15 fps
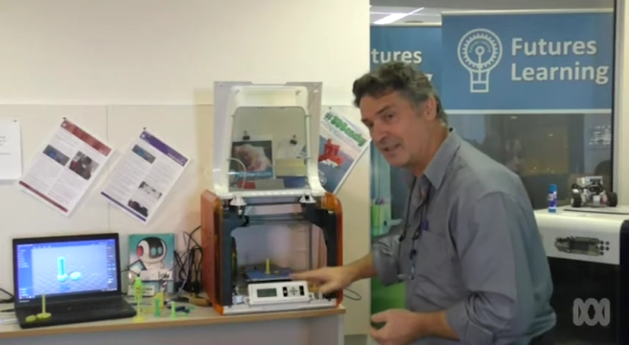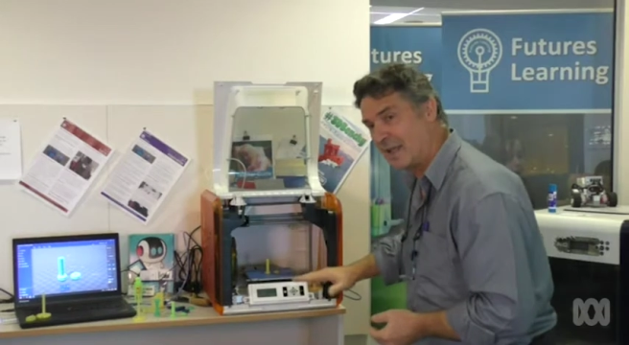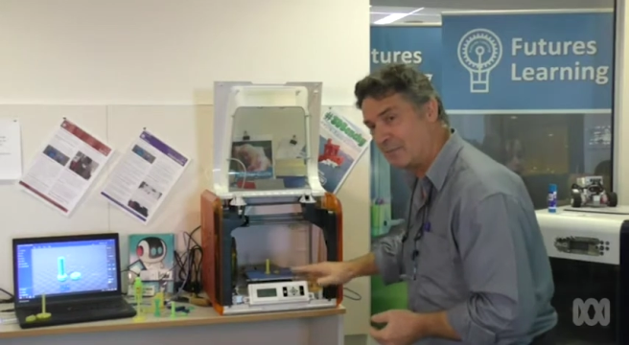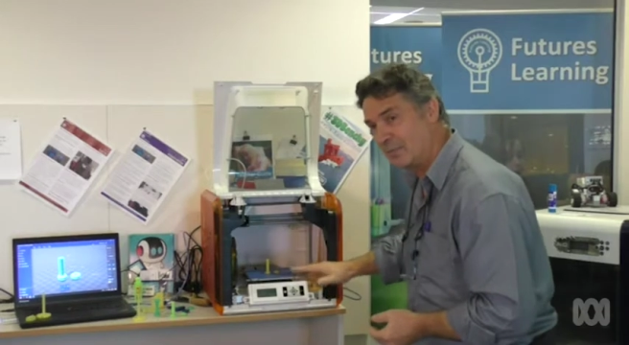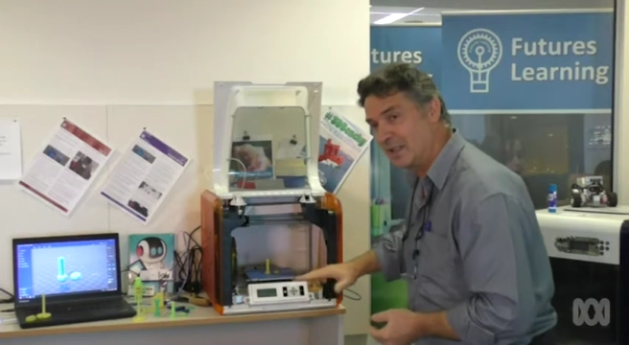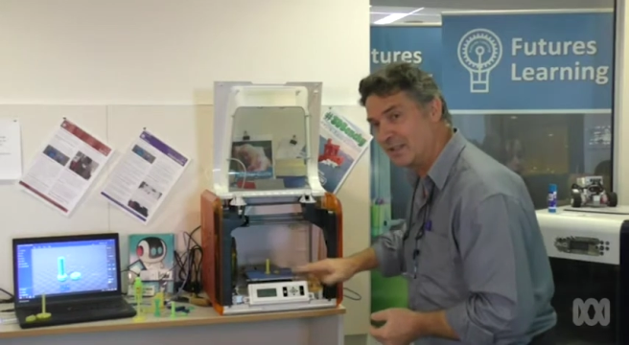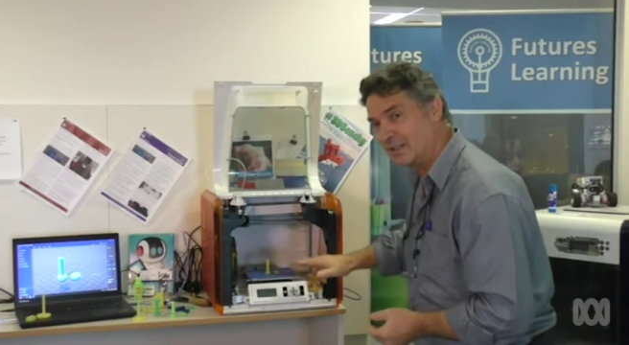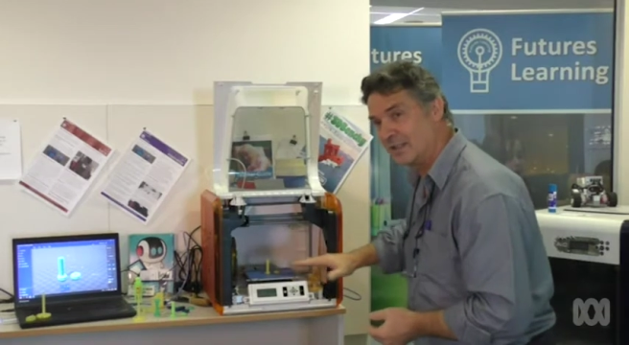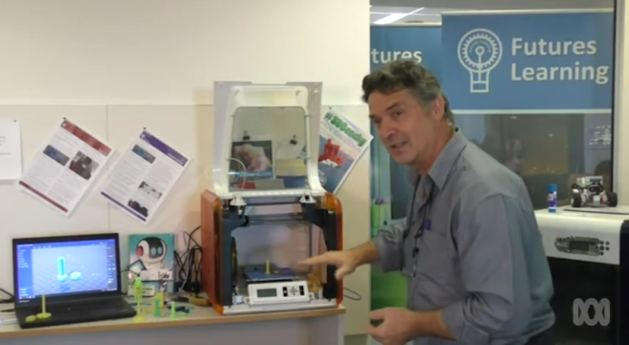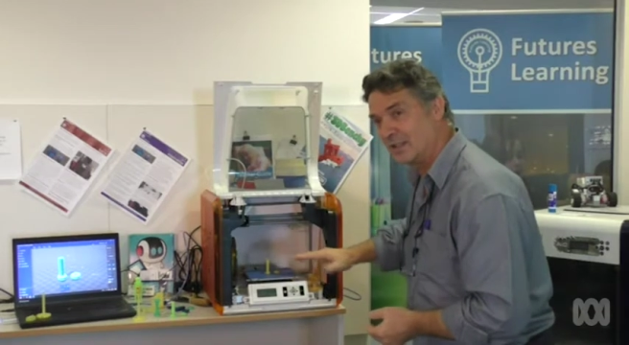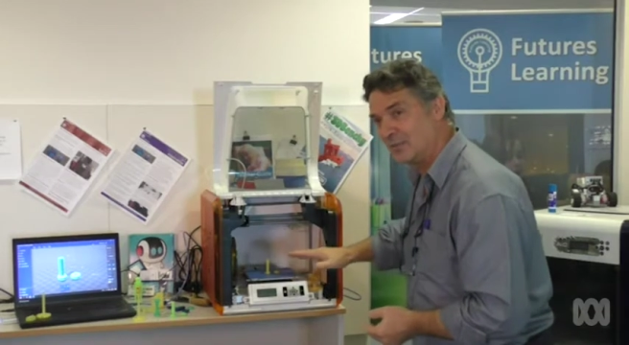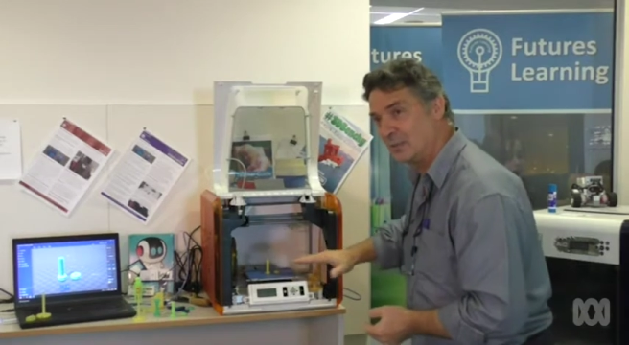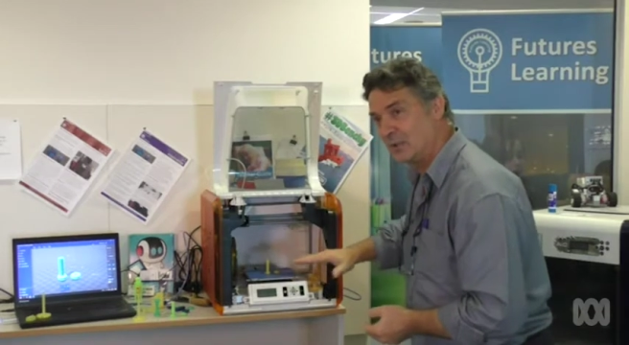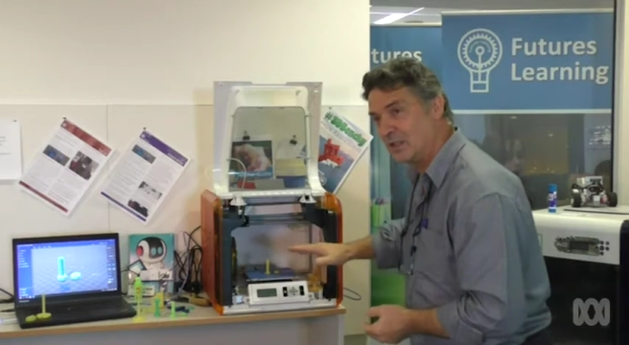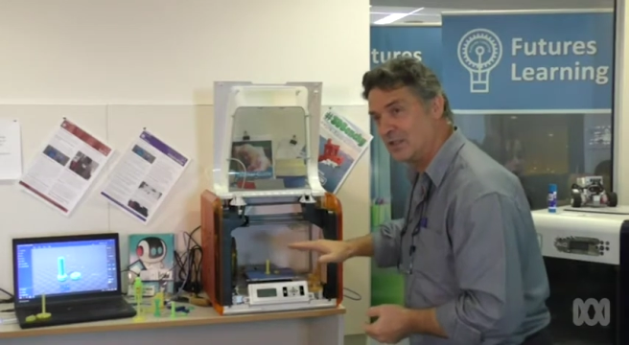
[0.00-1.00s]
it up into
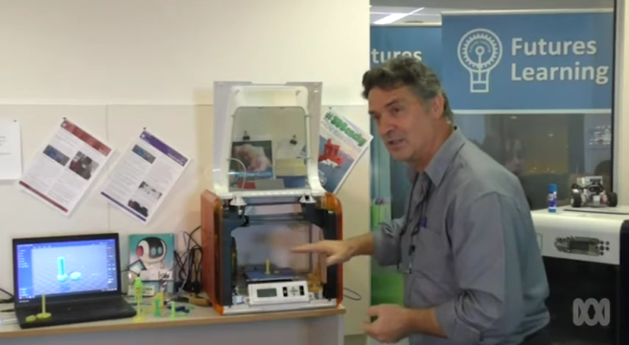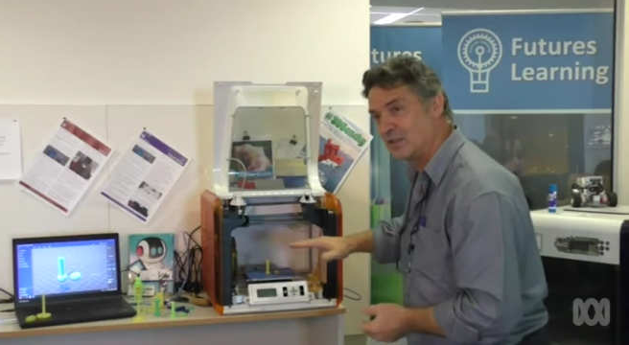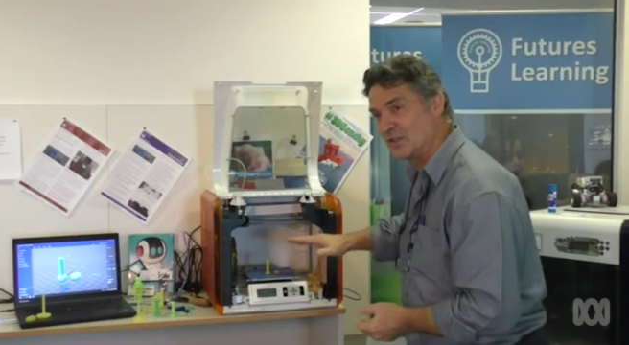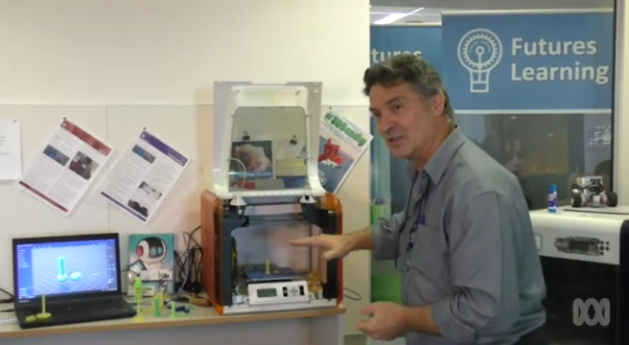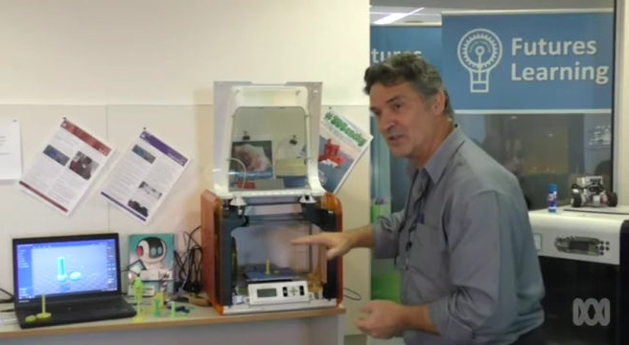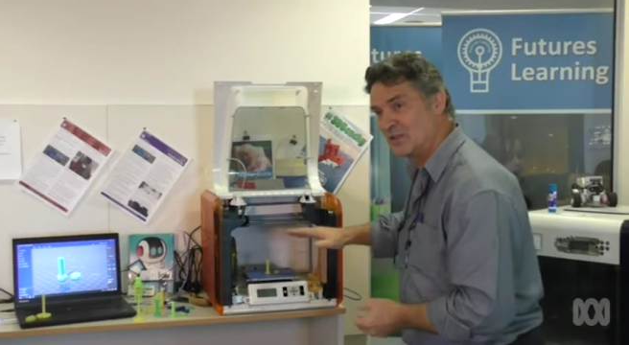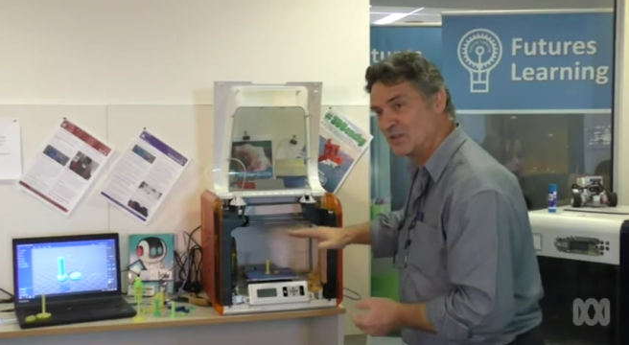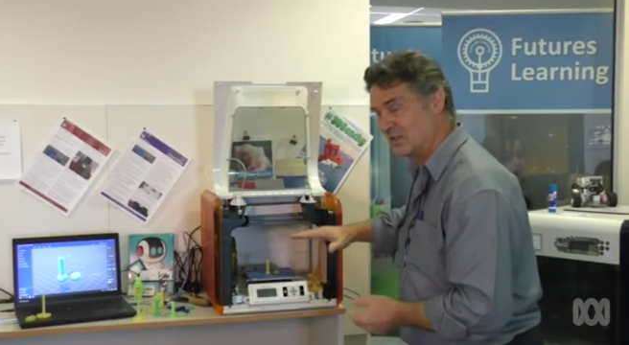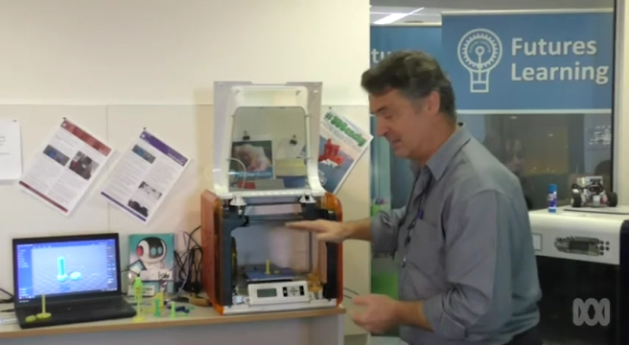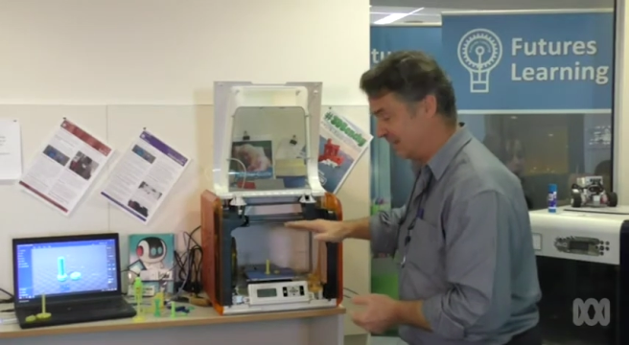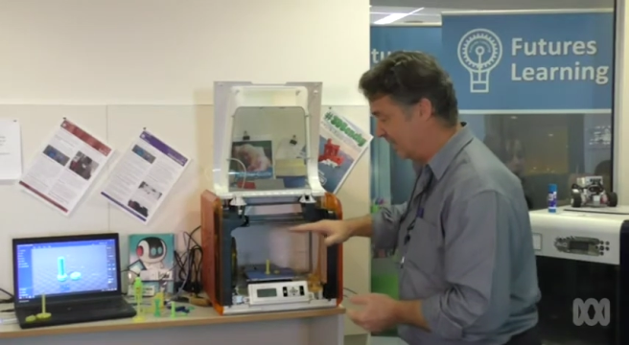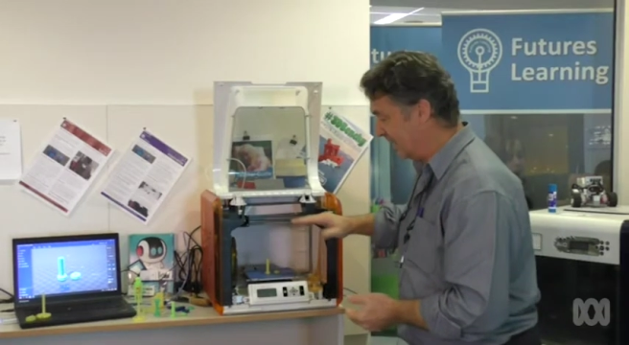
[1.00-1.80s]
little pieces